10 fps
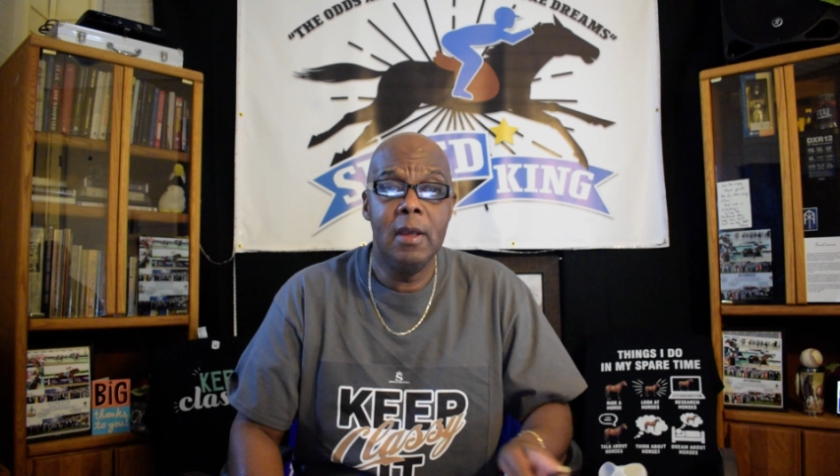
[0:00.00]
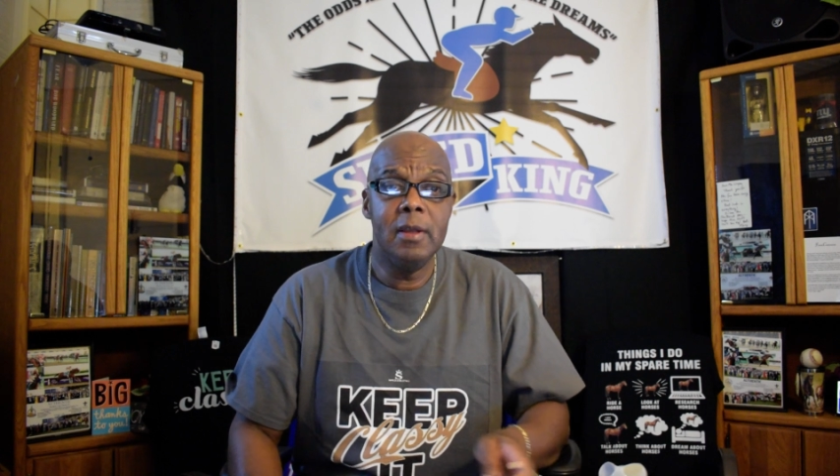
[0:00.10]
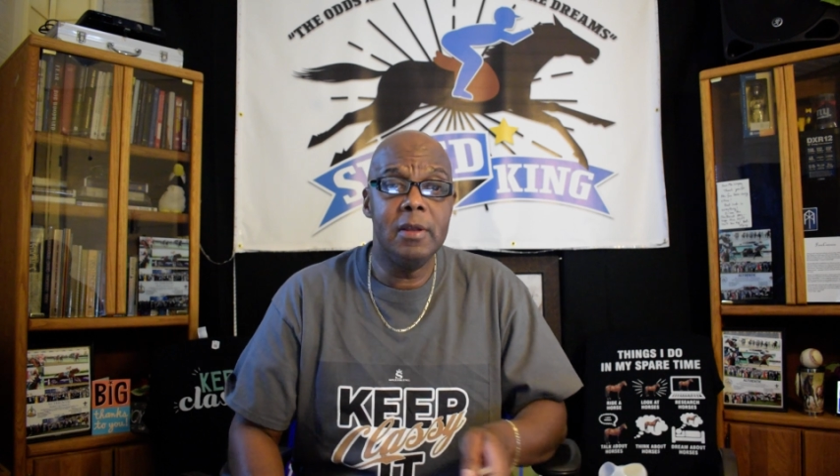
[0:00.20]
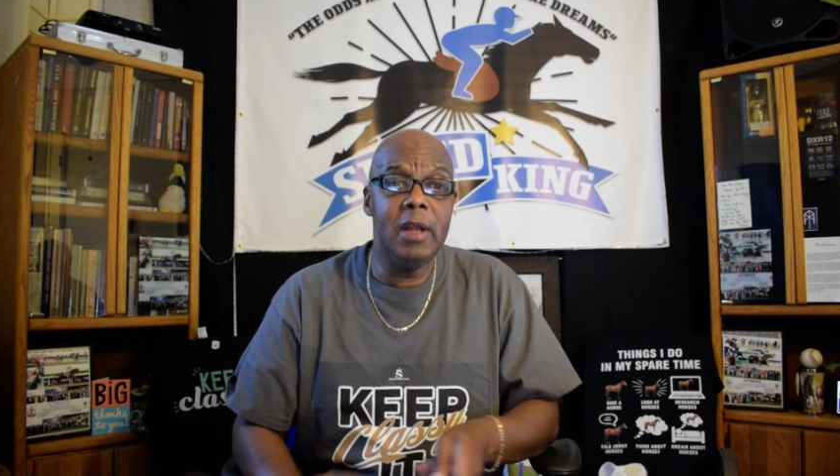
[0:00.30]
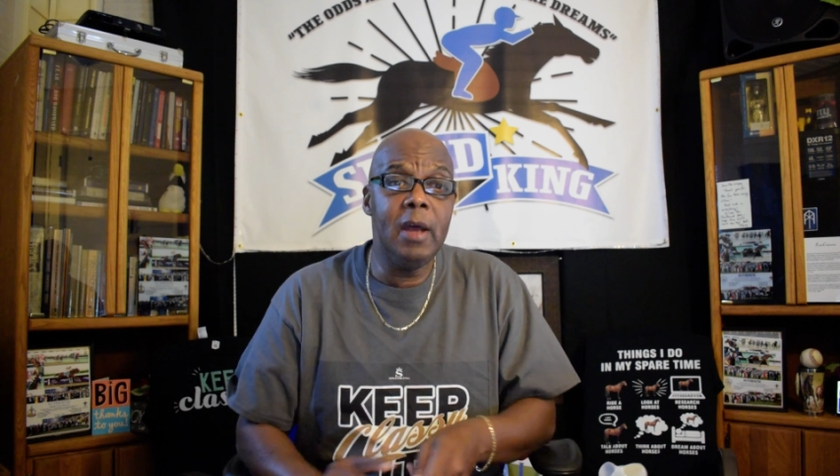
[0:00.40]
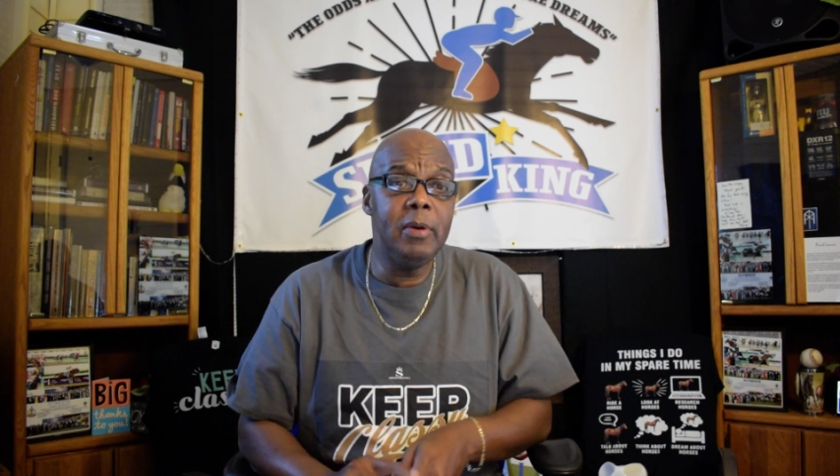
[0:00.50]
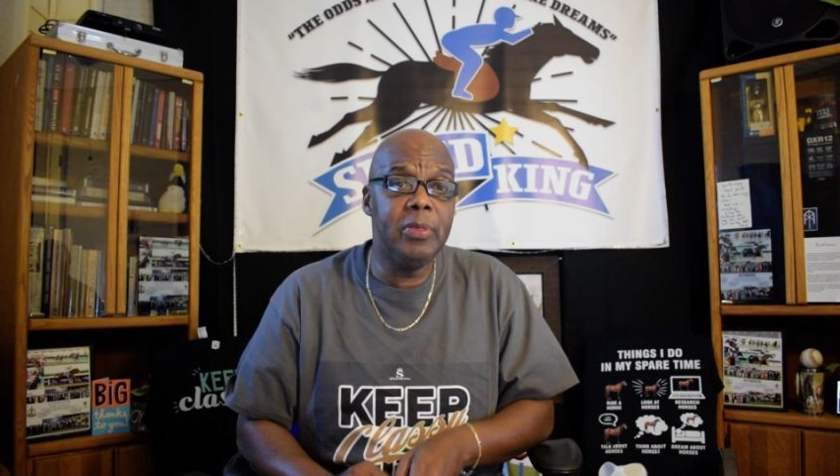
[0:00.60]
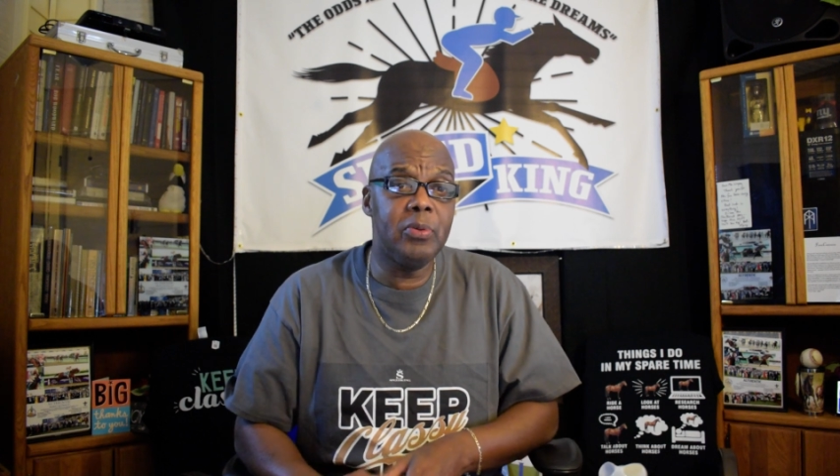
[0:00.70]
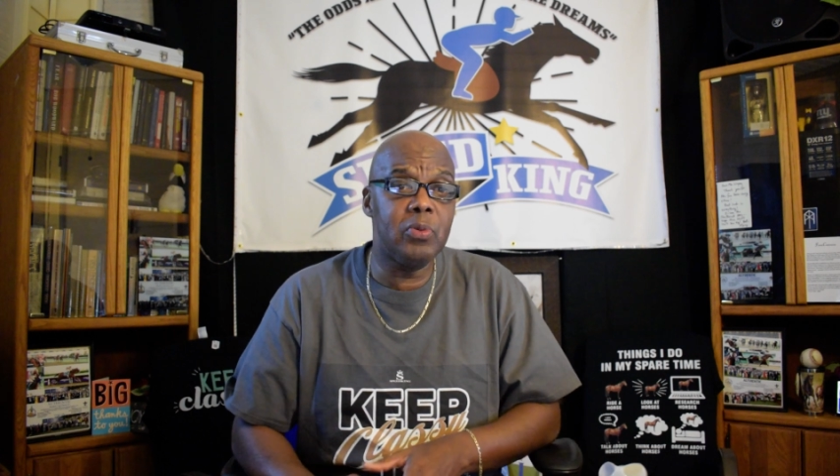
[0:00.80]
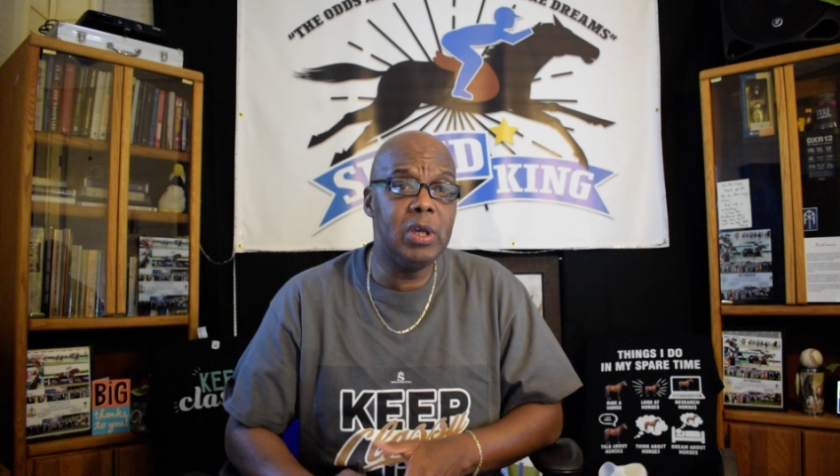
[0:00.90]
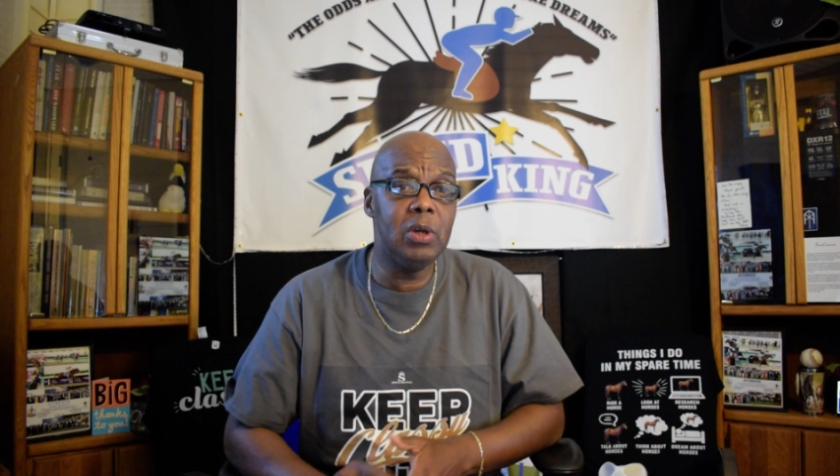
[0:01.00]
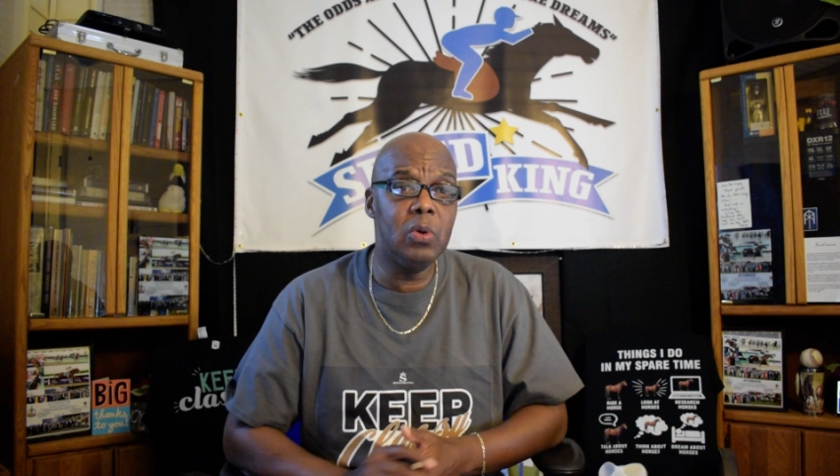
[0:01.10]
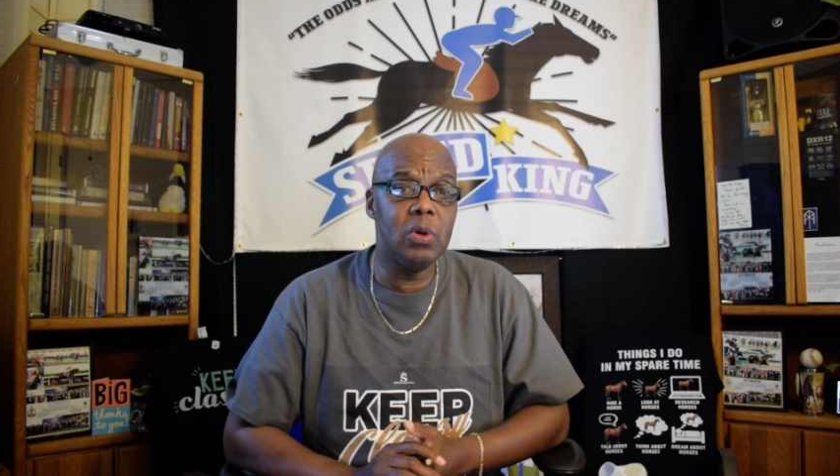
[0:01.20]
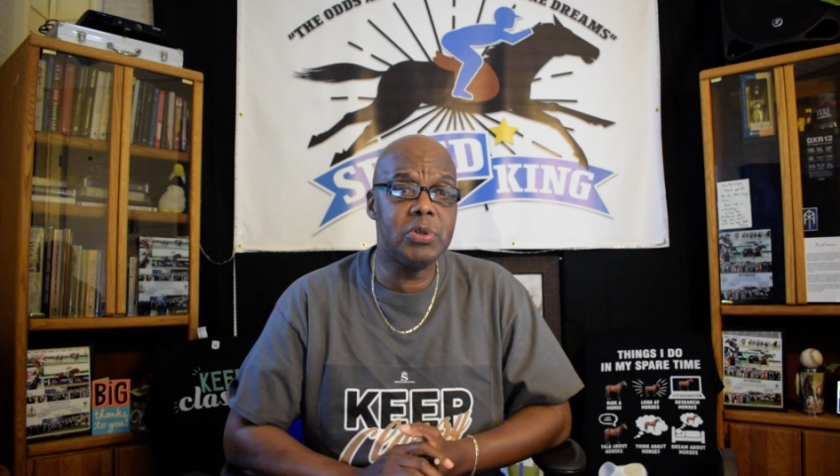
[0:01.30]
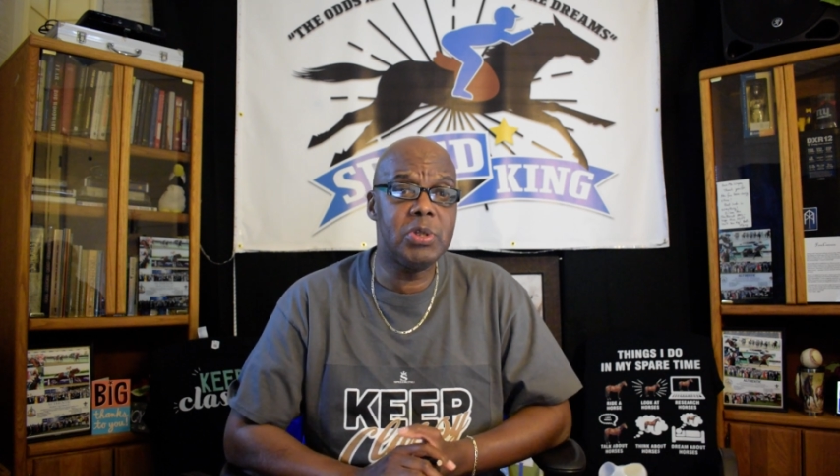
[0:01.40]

The number three horse,